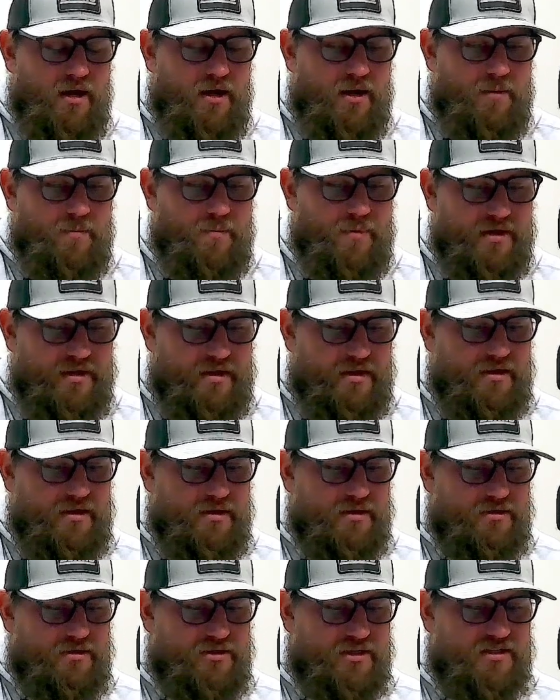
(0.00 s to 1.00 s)

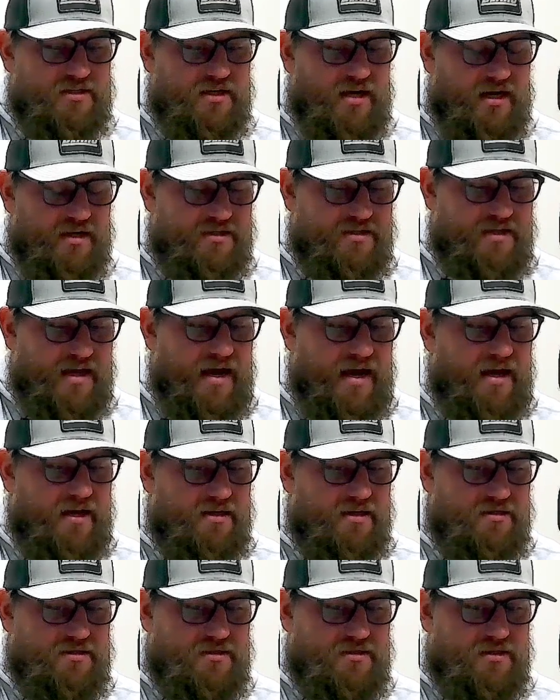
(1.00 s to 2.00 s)
But just not that,
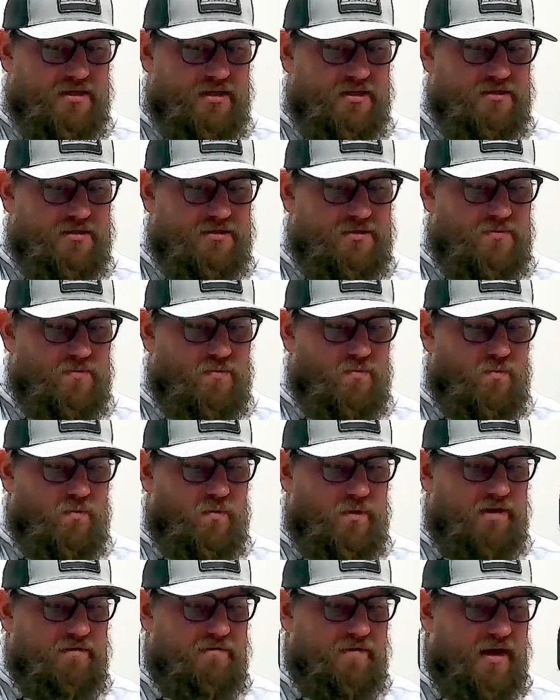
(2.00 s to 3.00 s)
is
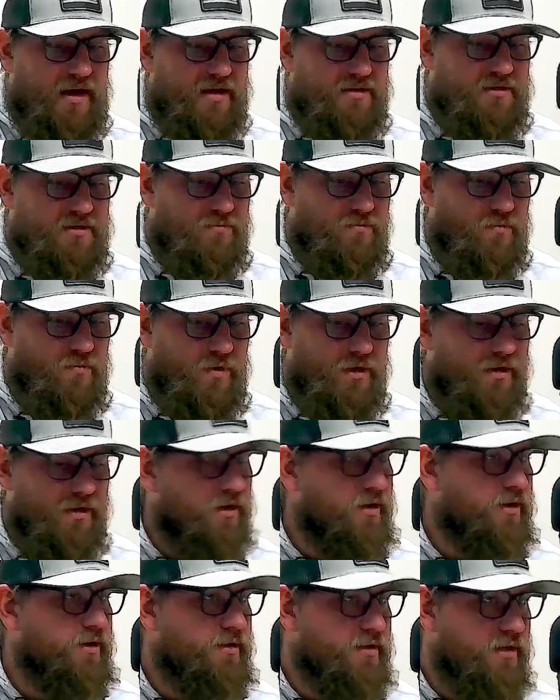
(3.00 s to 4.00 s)
we've had some really
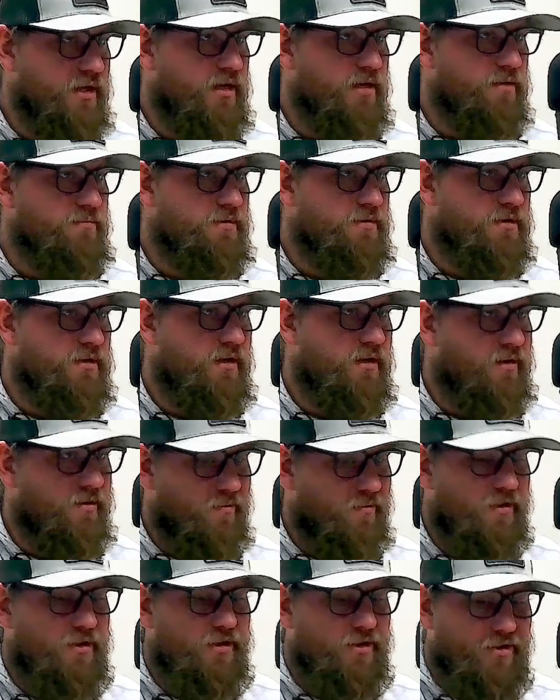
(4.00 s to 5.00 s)
good teams or
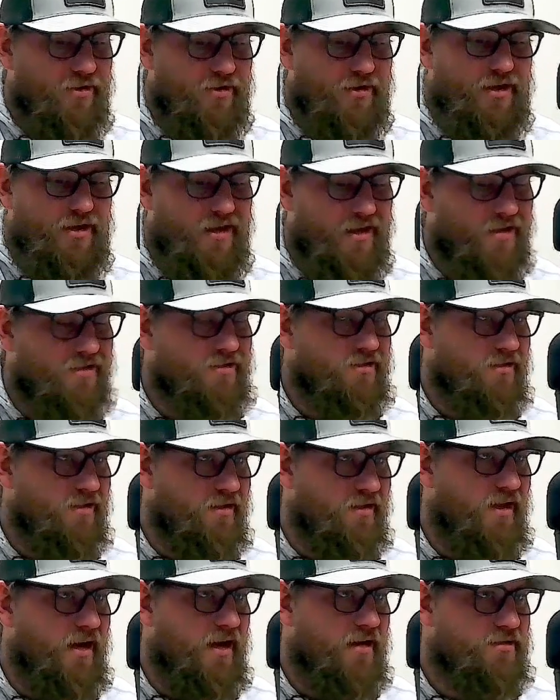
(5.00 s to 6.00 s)
really good kids in the
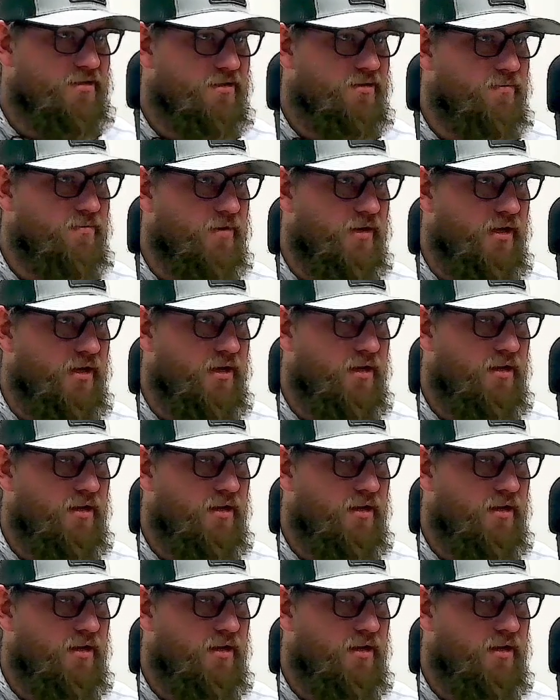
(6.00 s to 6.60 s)
last three.